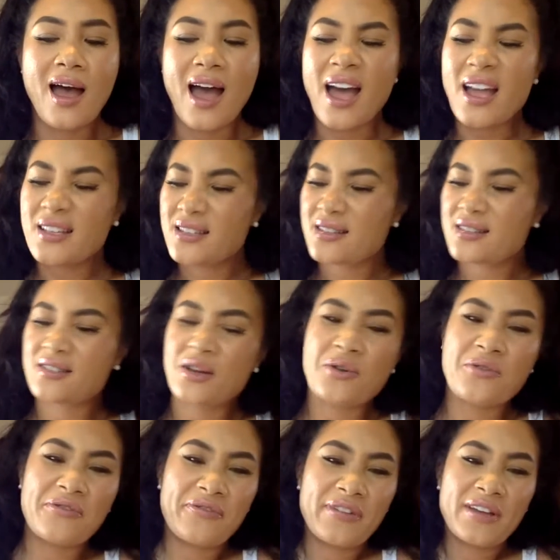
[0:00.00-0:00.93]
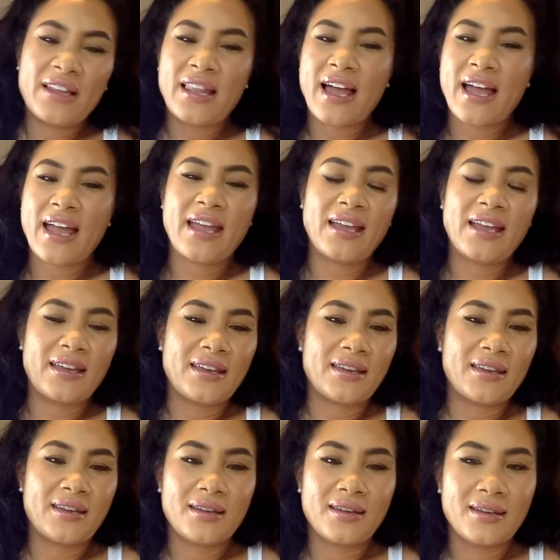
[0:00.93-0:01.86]
I feel like,
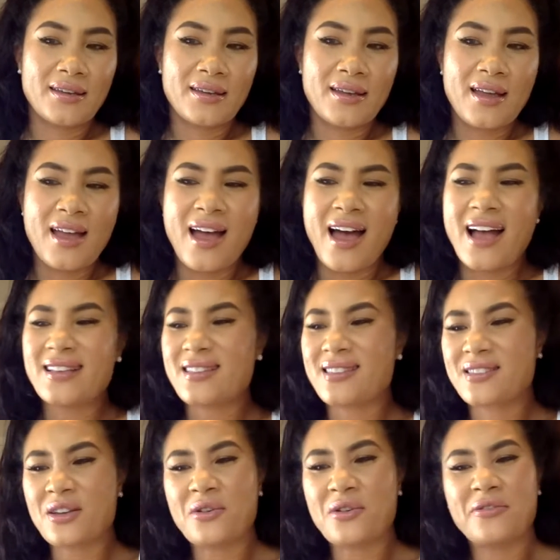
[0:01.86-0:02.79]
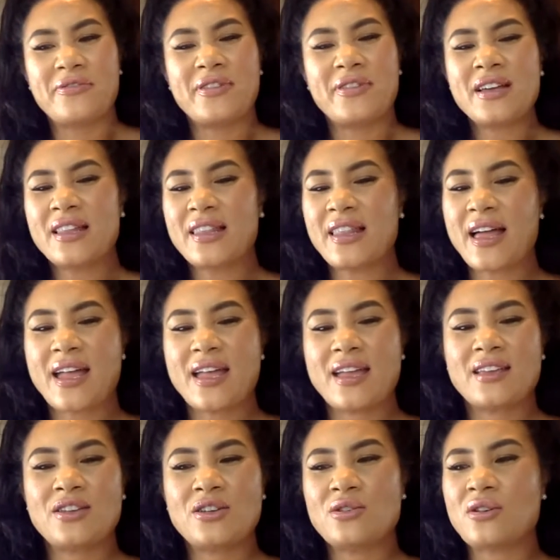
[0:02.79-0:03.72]
I feel
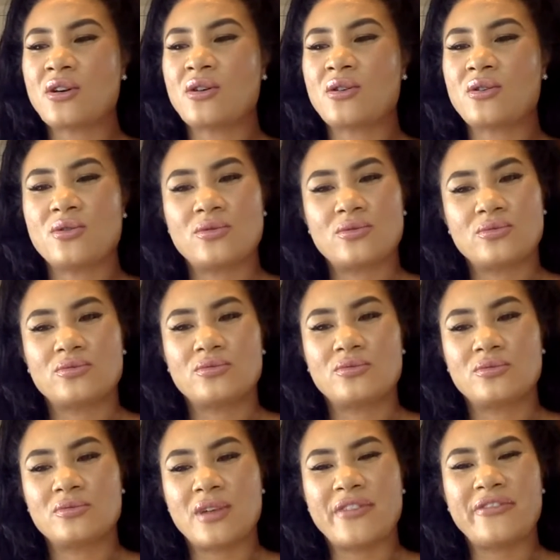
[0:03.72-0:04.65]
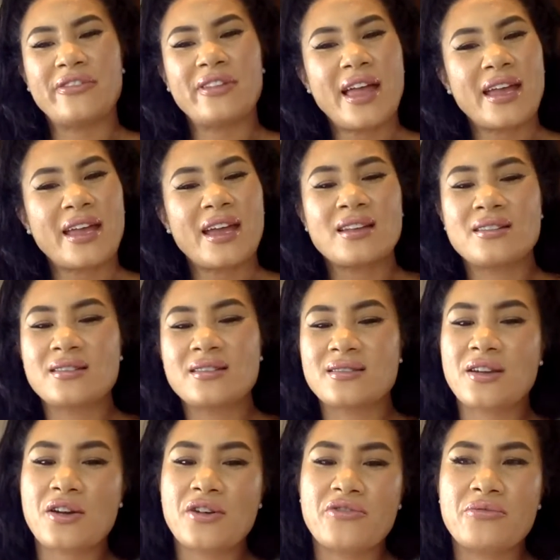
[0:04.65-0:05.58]
like I
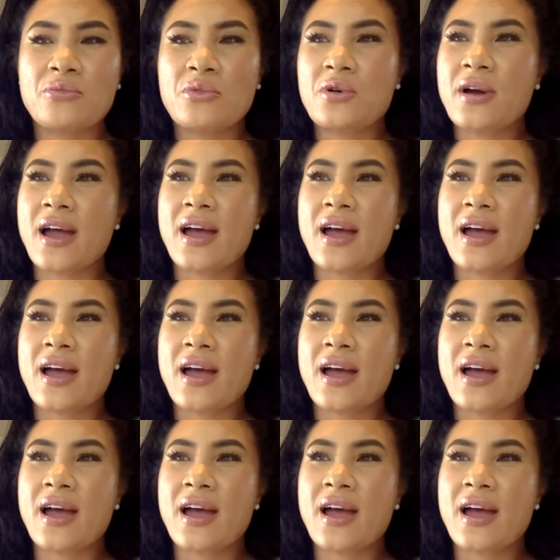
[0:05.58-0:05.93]
deserve more.